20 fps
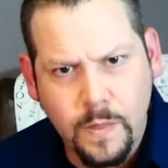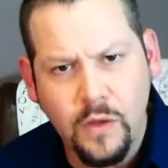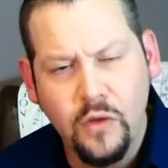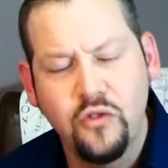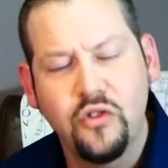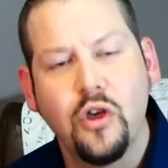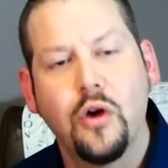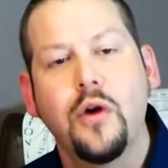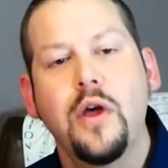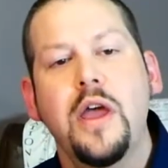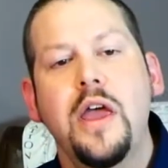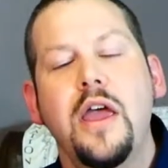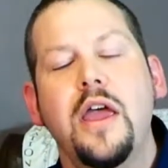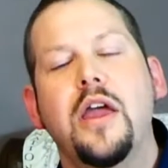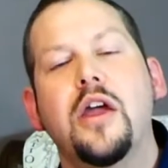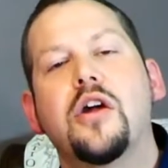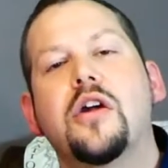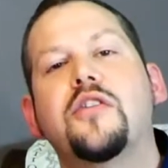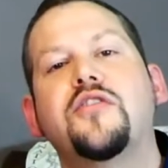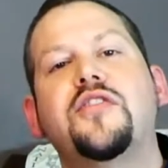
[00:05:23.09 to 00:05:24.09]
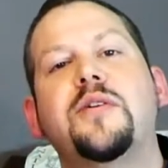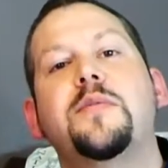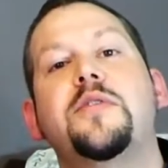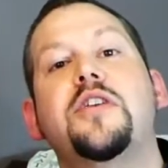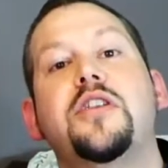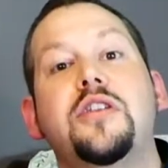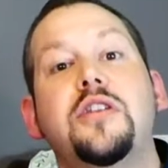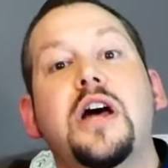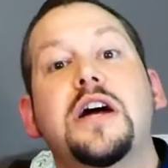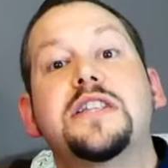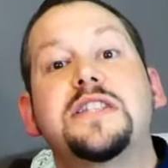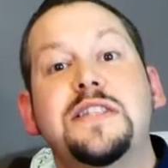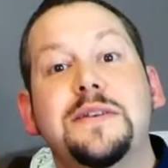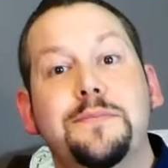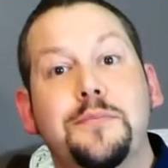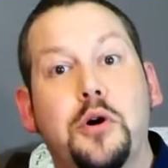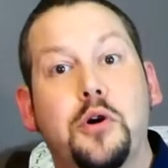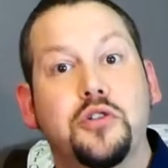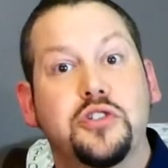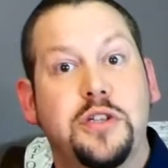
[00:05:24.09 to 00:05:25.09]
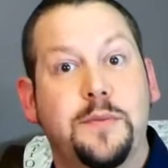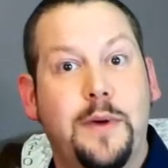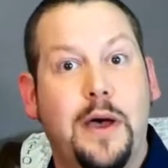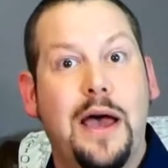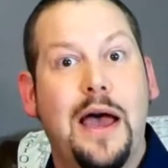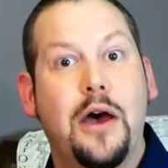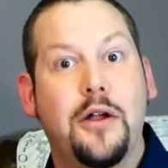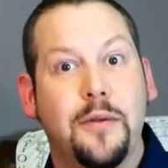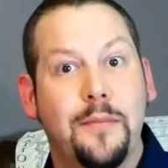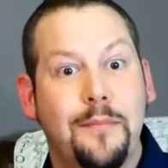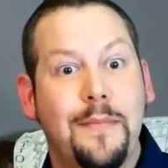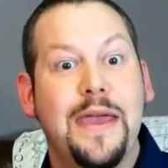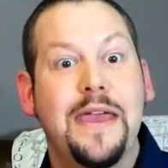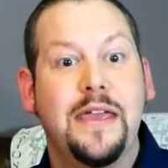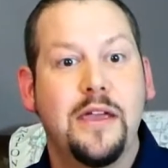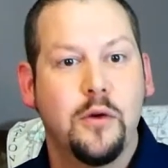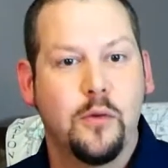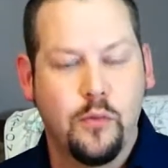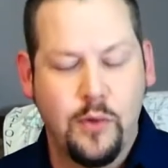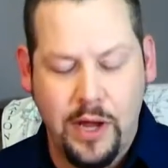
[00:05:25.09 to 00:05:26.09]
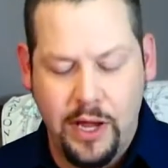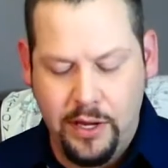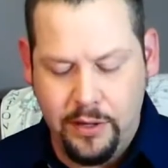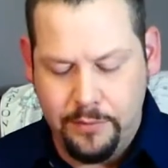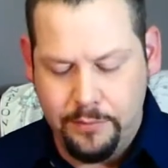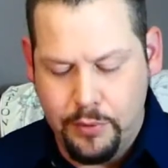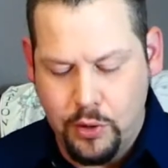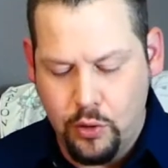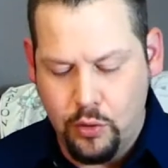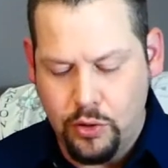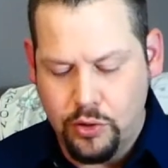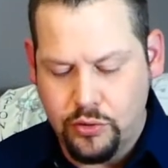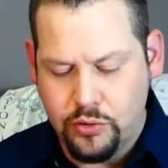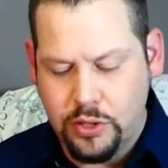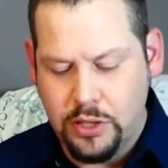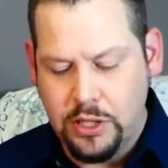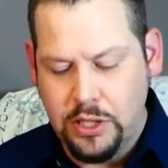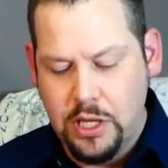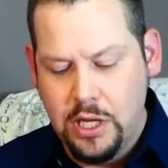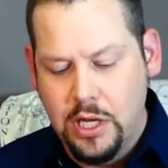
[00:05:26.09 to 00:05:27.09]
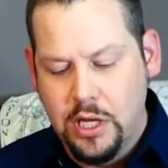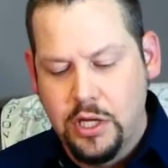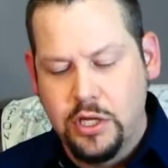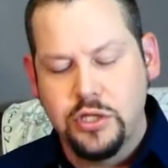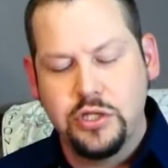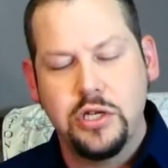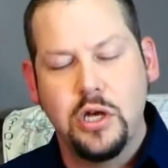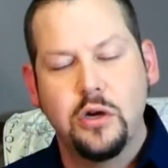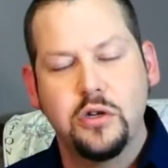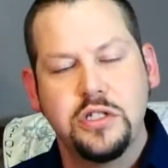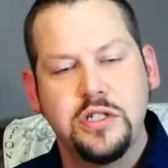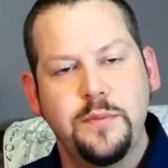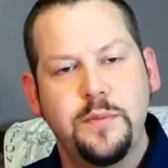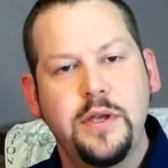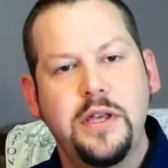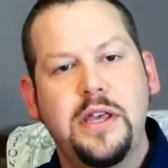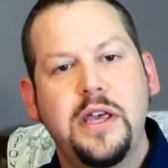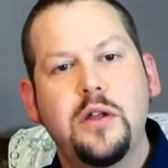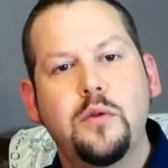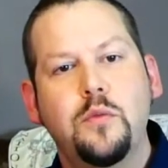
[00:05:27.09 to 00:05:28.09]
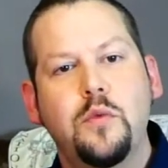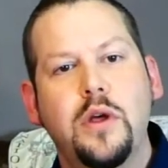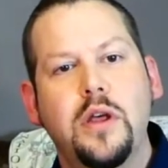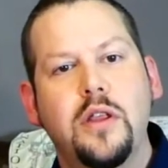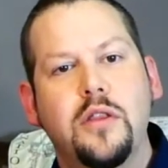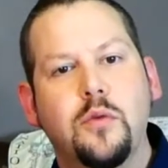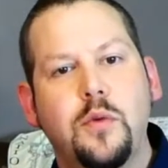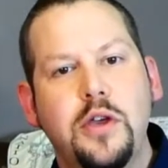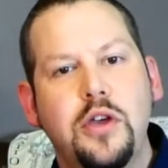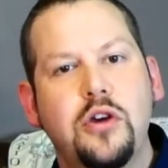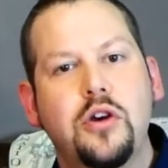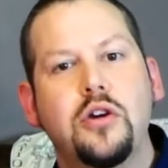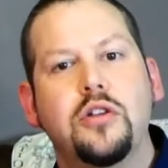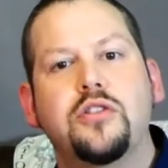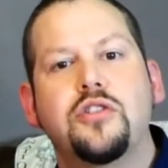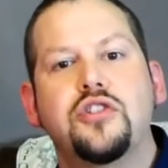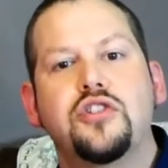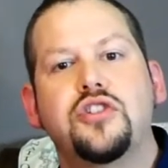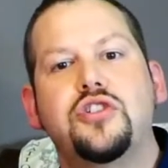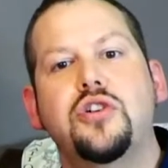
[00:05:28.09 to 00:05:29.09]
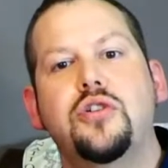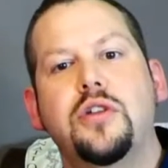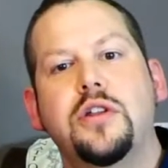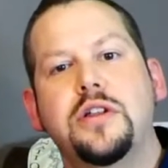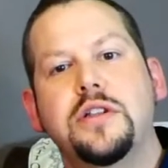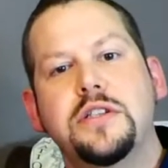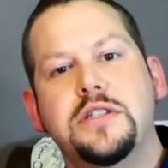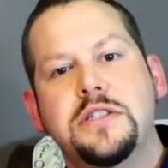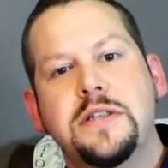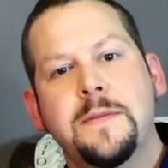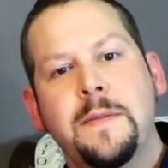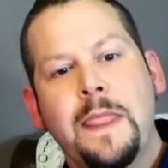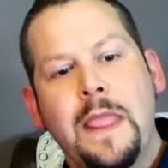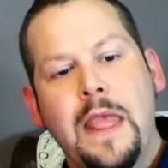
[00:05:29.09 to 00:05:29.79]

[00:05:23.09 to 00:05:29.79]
So here are some of the nuts and bolts about how to make it rain poetry. So to begin with, we hooked the students.